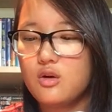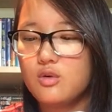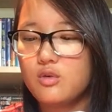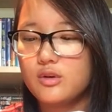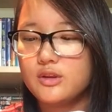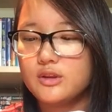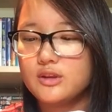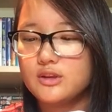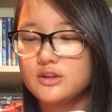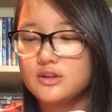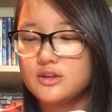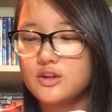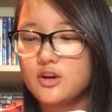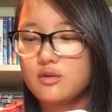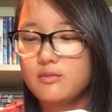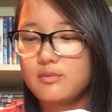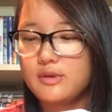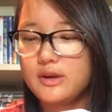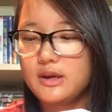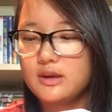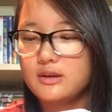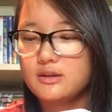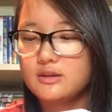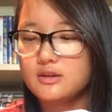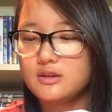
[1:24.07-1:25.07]
When the snow
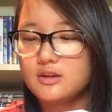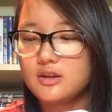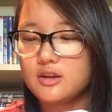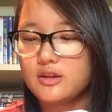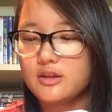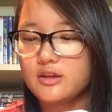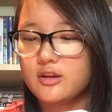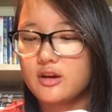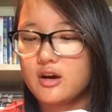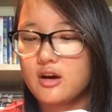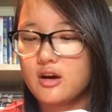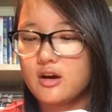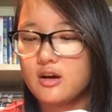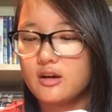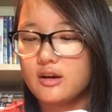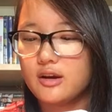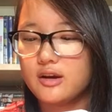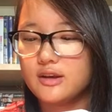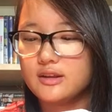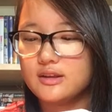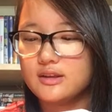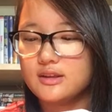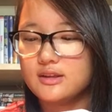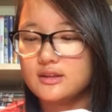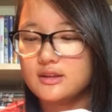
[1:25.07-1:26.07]
begins to thaw
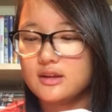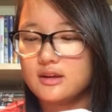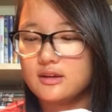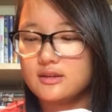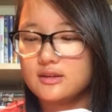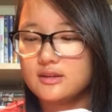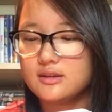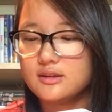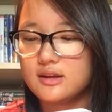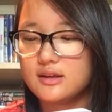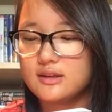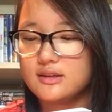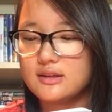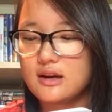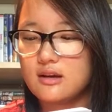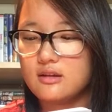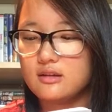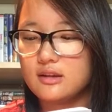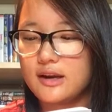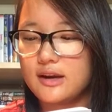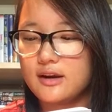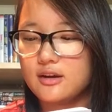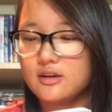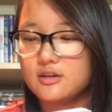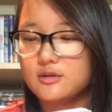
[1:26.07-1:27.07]
and the sun stays out
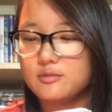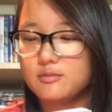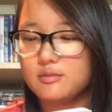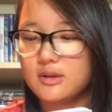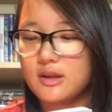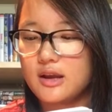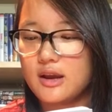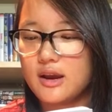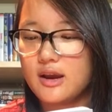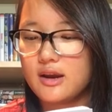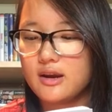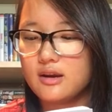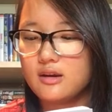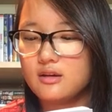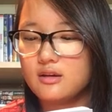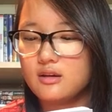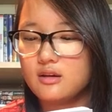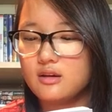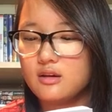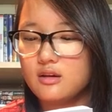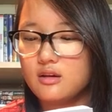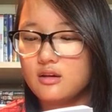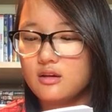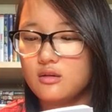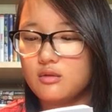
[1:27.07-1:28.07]
later to play,
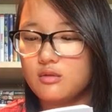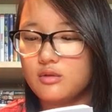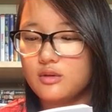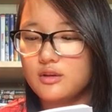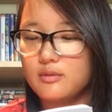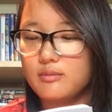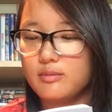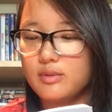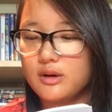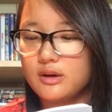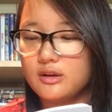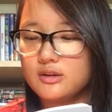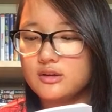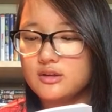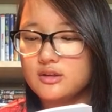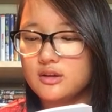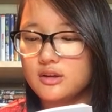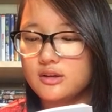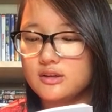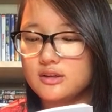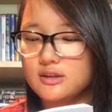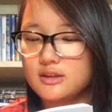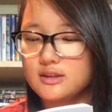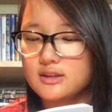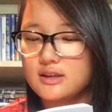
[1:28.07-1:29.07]
when the birds
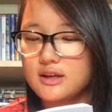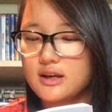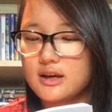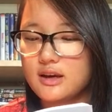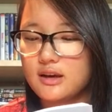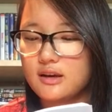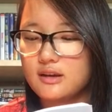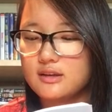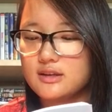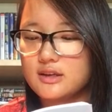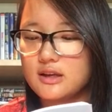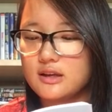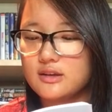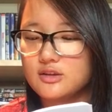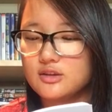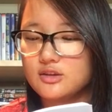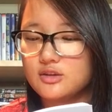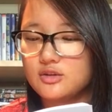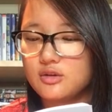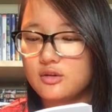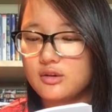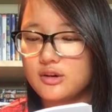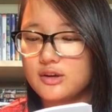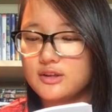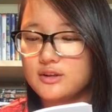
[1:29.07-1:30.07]
start to sing and tell
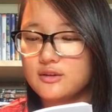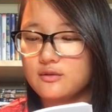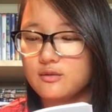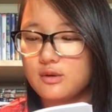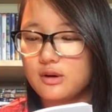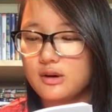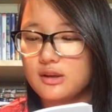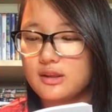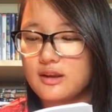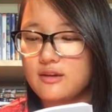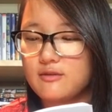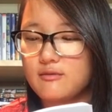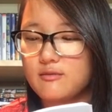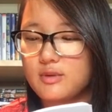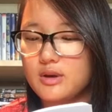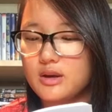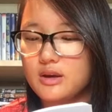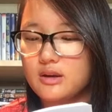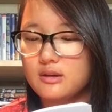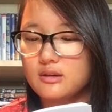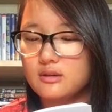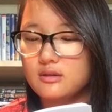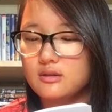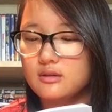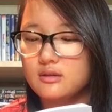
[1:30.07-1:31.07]
stories of where they've
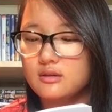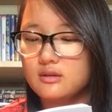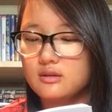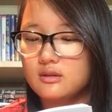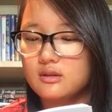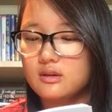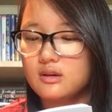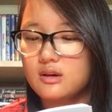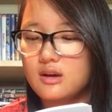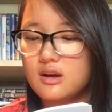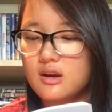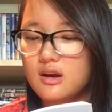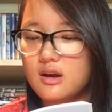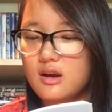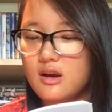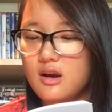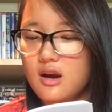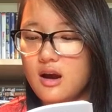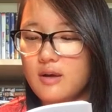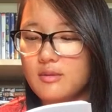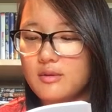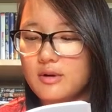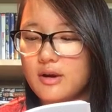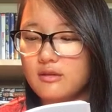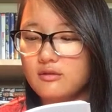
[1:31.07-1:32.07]
been,
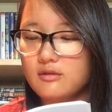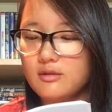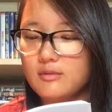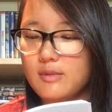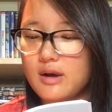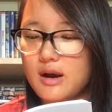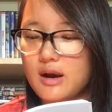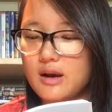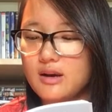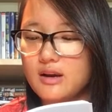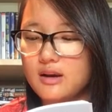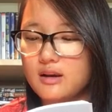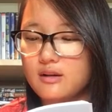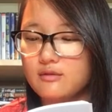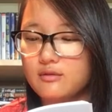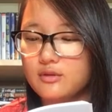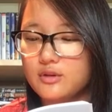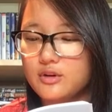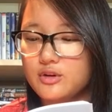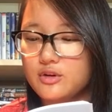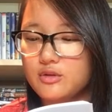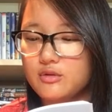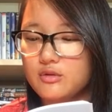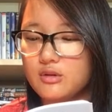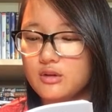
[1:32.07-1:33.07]
I'm not reminding of
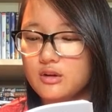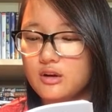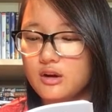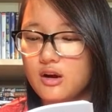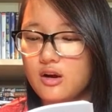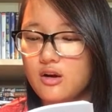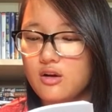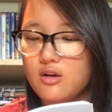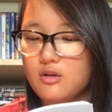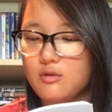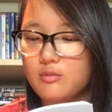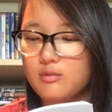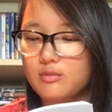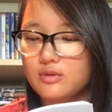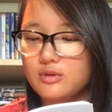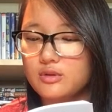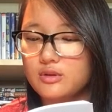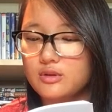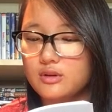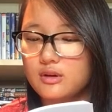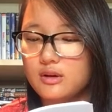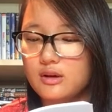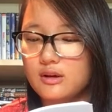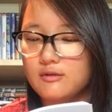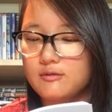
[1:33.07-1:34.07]
renewal or hope,
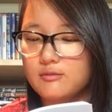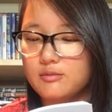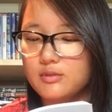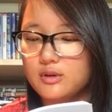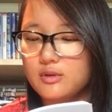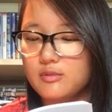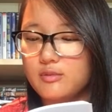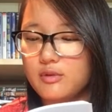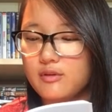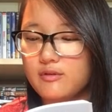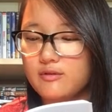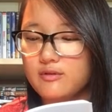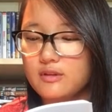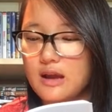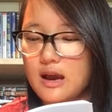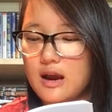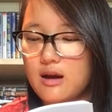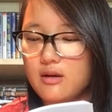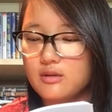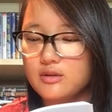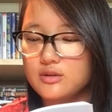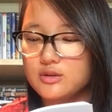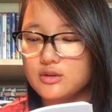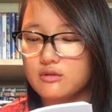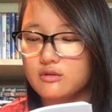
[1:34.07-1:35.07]
of blooming
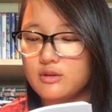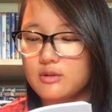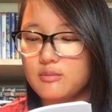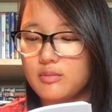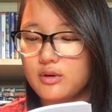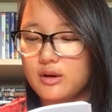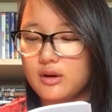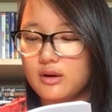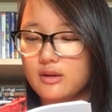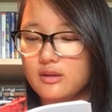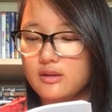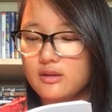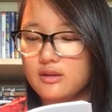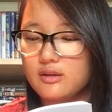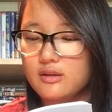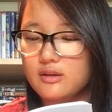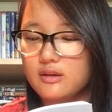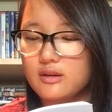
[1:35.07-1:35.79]
flowers or rebirth.